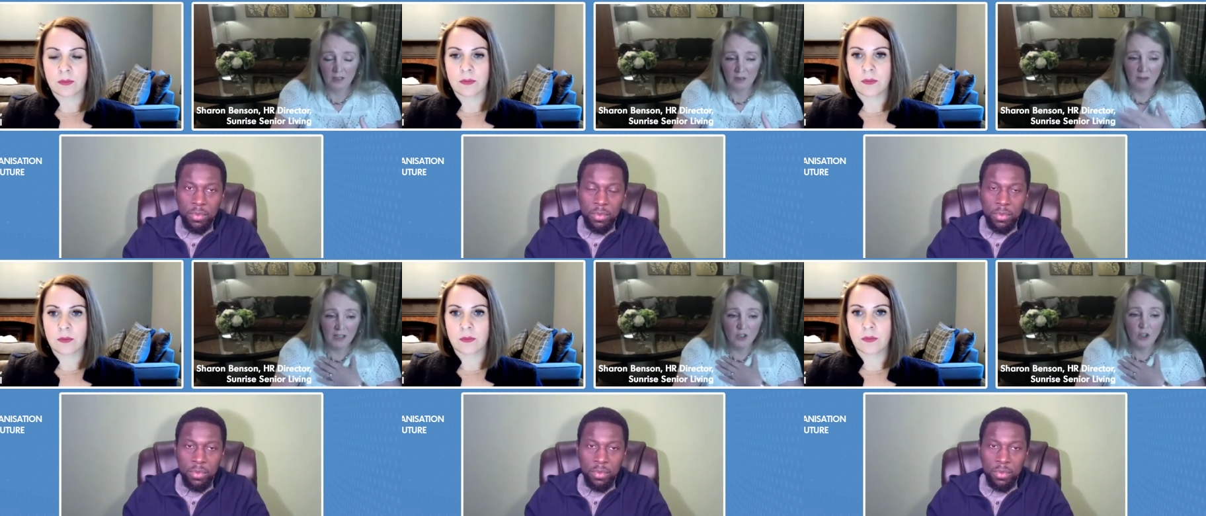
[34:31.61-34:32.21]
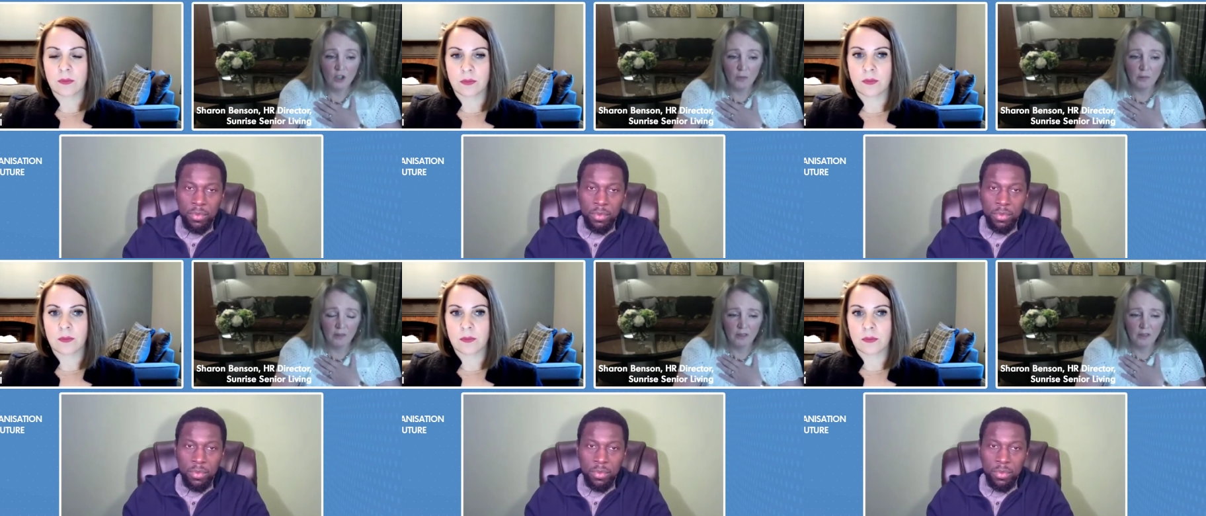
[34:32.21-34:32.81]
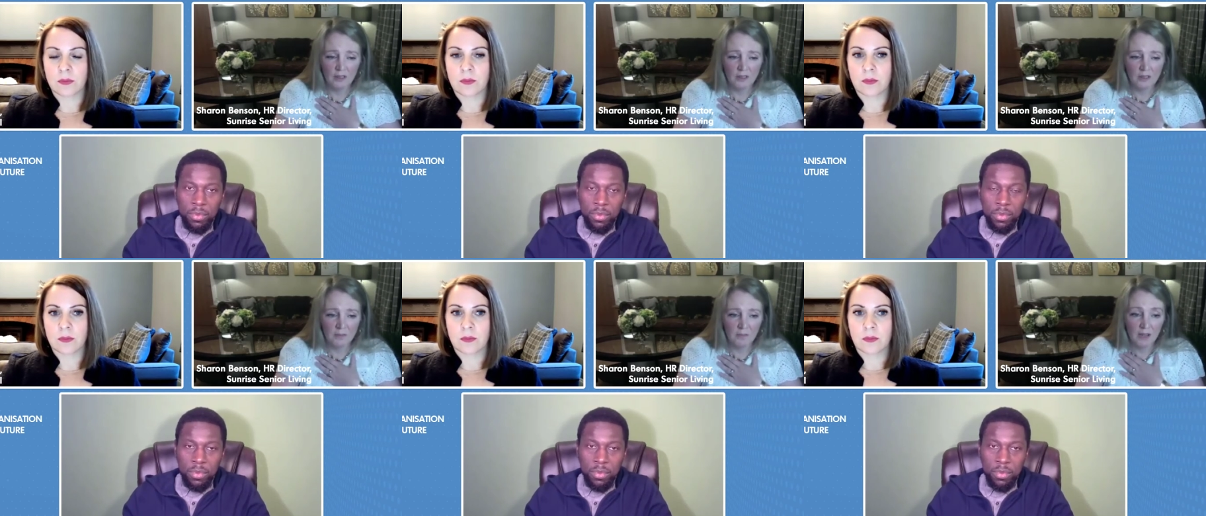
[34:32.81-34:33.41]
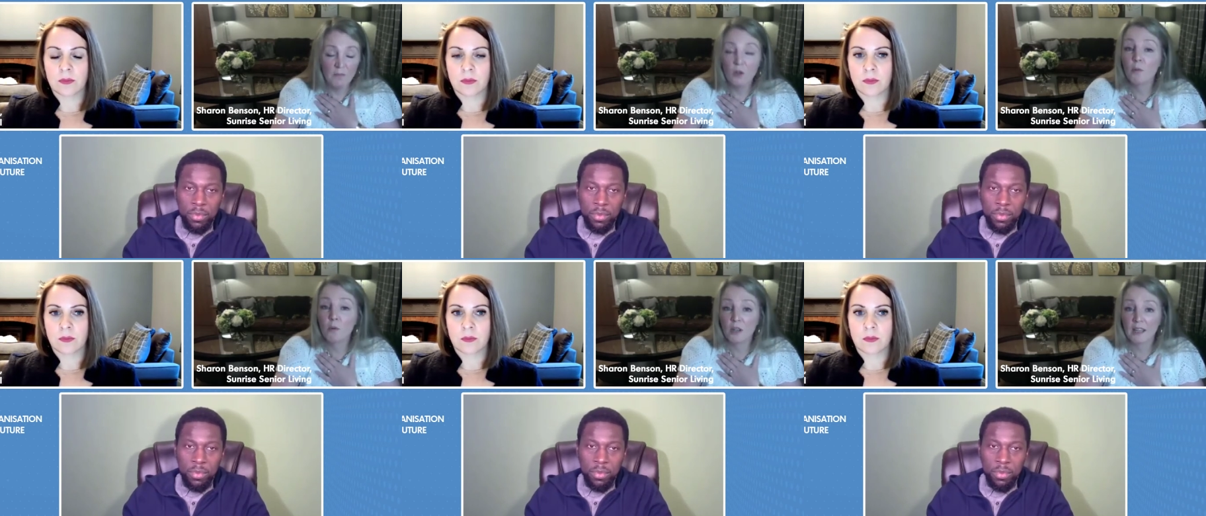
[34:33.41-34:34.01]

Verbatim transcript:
Speaker 1: You know, my job is and my number one